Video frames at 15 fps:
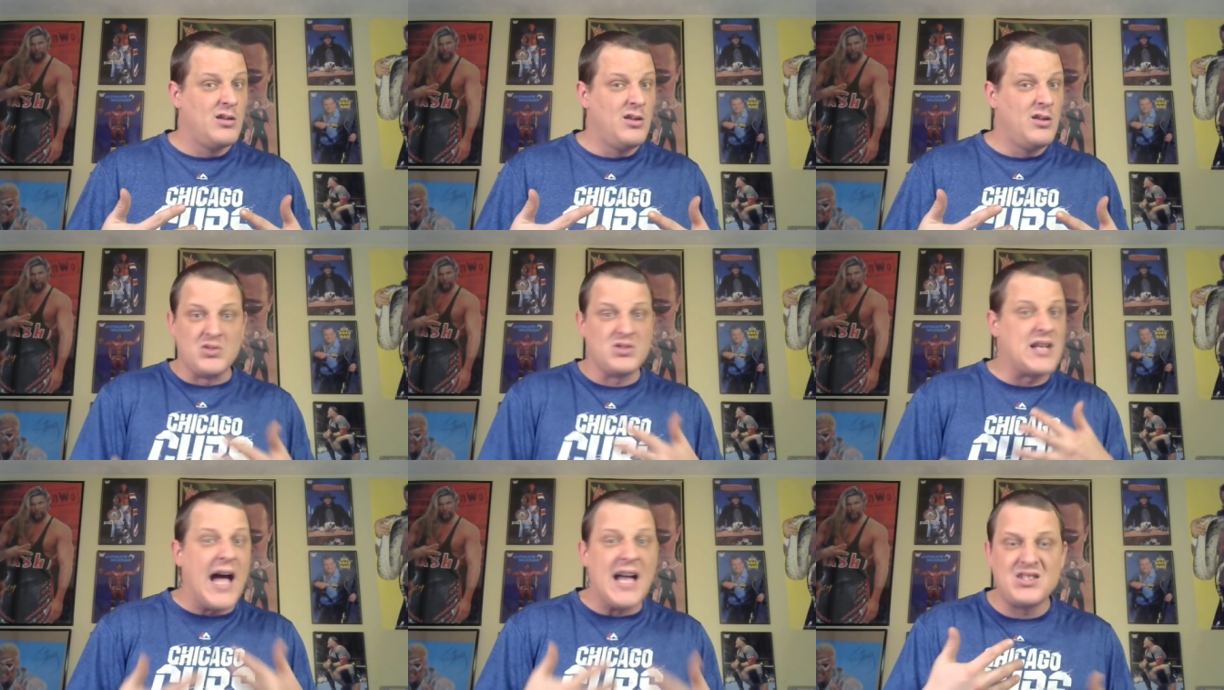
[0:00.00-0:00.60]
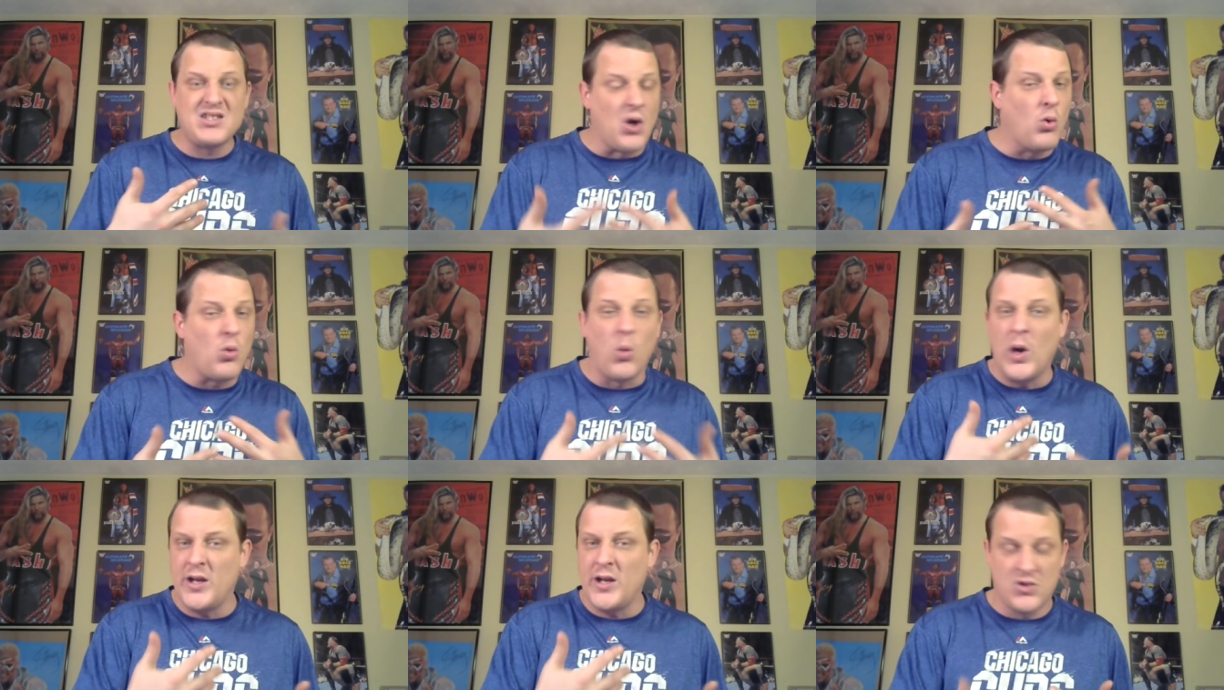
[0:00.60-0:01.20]
those guys don't
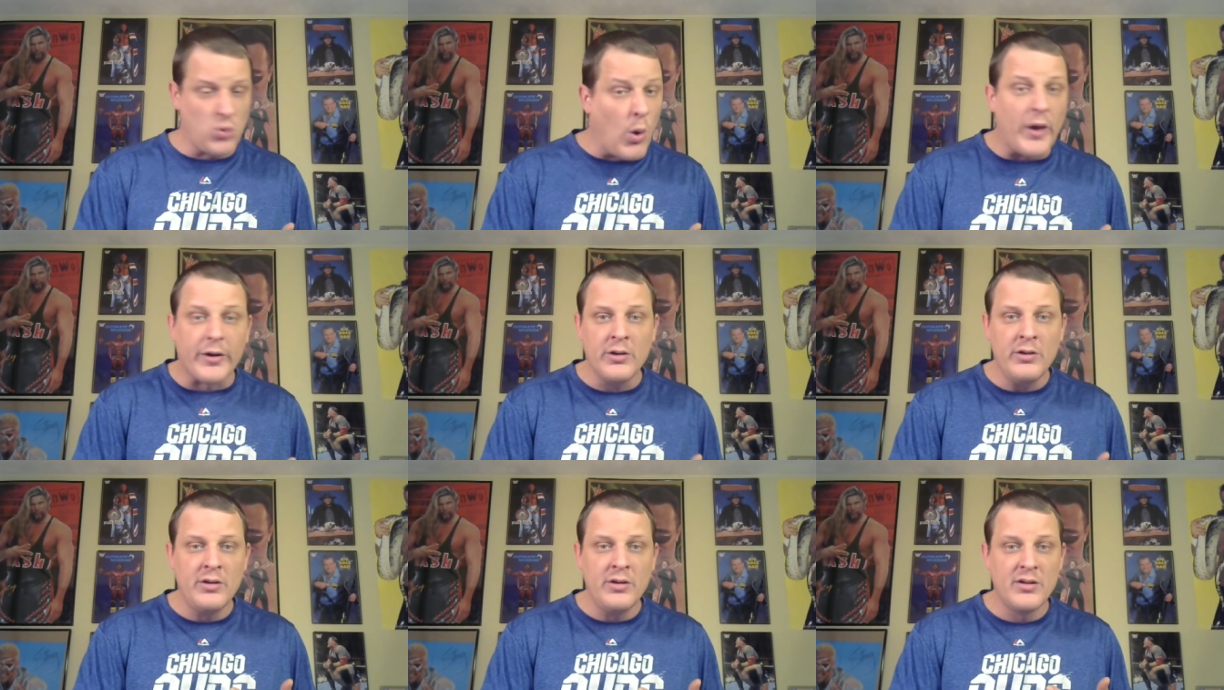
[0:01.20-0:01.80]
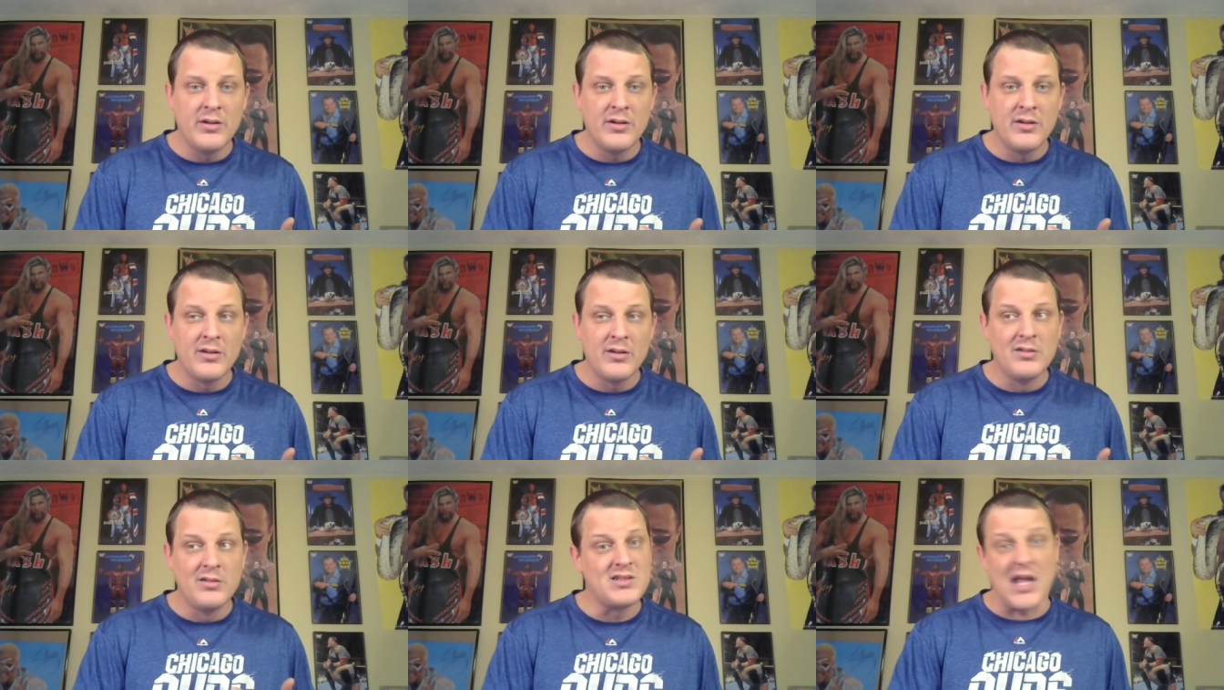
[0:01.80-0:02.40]
quit Twitter.
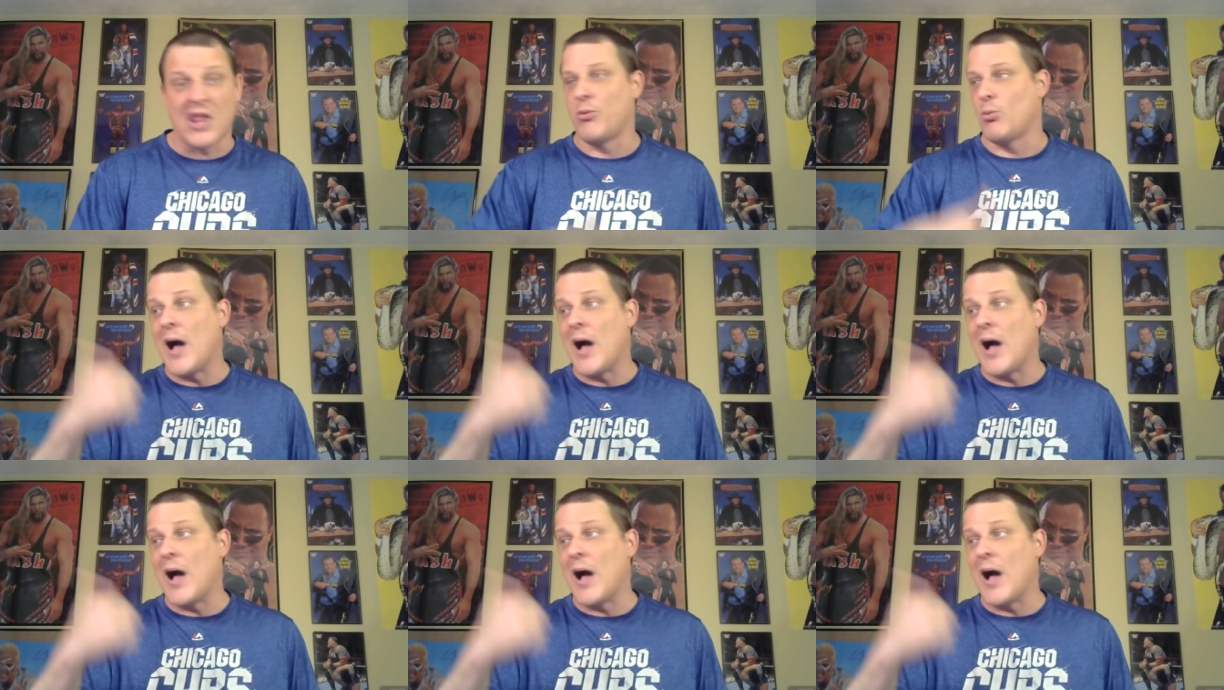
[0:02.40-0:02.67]
Seth